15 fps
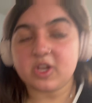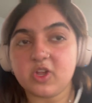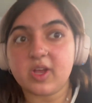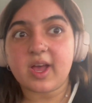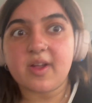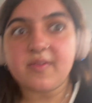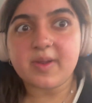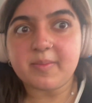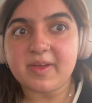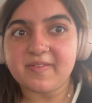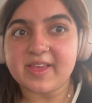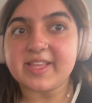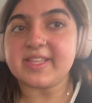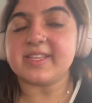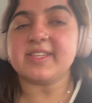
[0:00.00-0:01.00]
look how red my
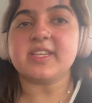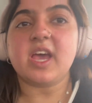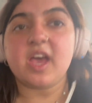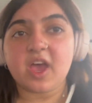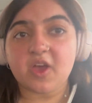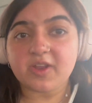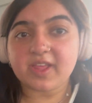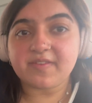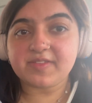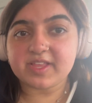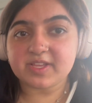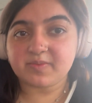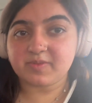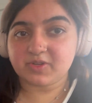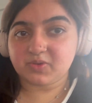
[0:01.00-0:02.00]
face is, I only have
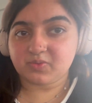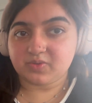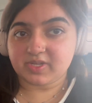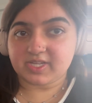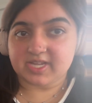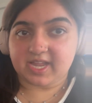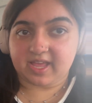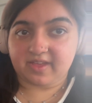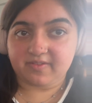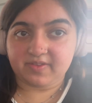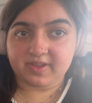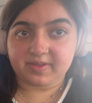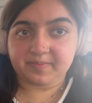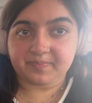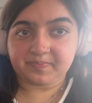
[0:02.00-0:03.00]
this much water
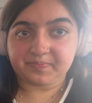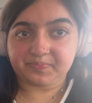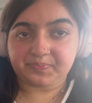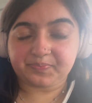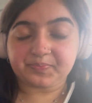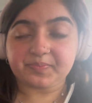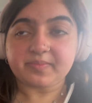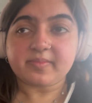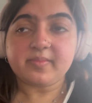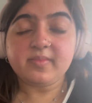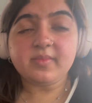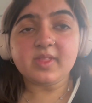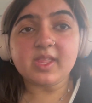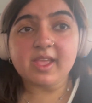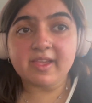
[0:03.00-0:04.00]
left.
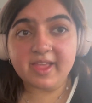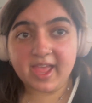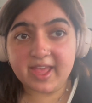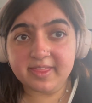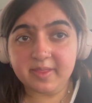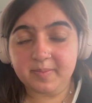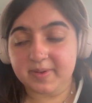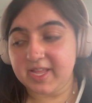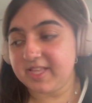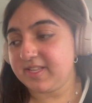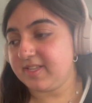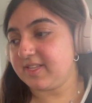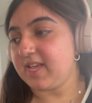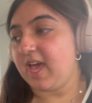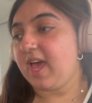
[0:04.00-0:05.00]
And the
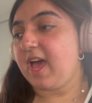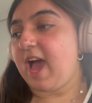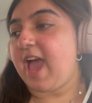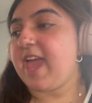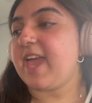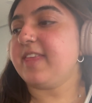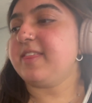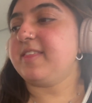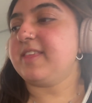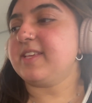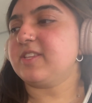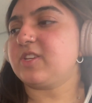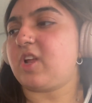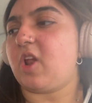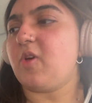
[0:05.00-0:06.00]
places, I hate that
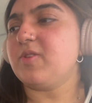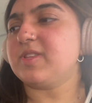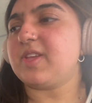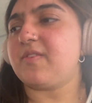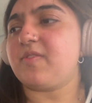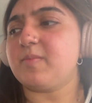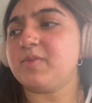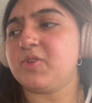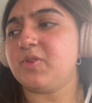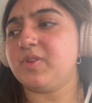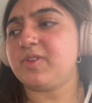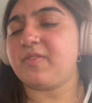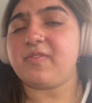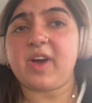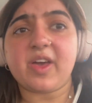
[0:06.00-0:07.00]
things close here from 2
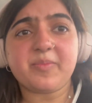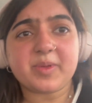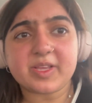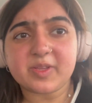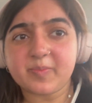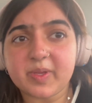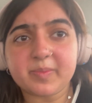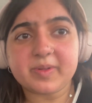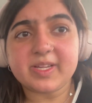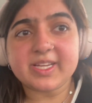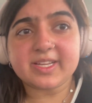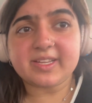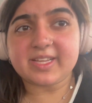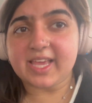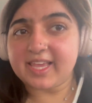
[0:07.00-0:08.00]
to 5 because people need
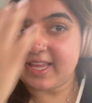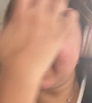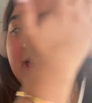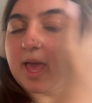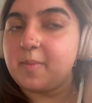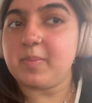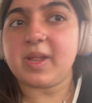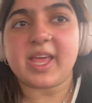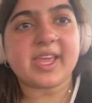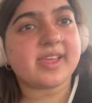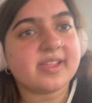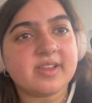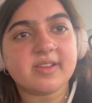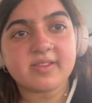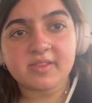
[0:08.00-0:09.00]
to take a nap. Like,
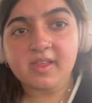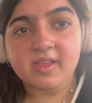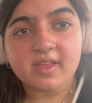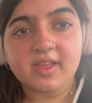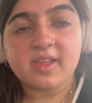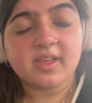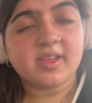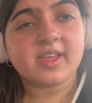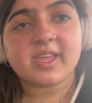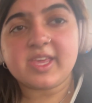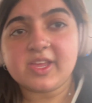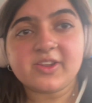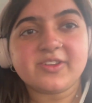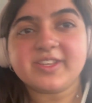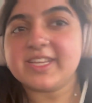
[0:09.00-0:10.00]

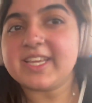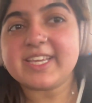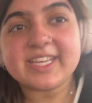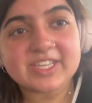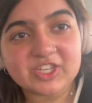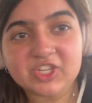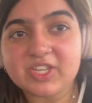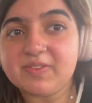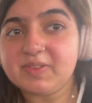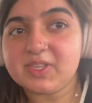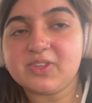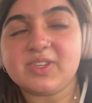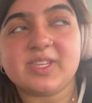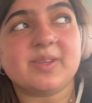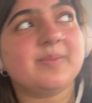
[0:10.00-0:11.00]
can not take it in shifts
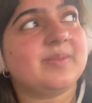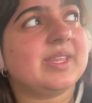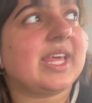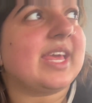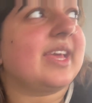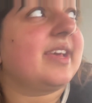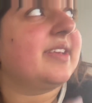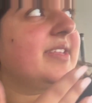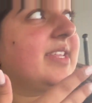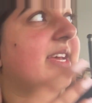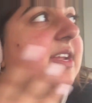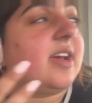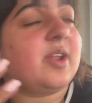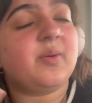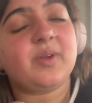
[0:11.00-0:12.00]
or something? Because
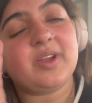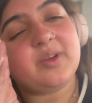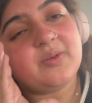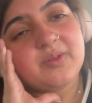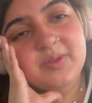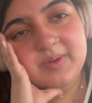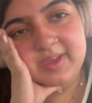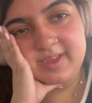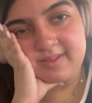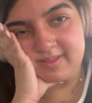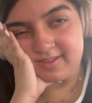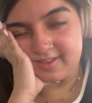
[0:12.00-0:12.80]
then I don't want to go all the way.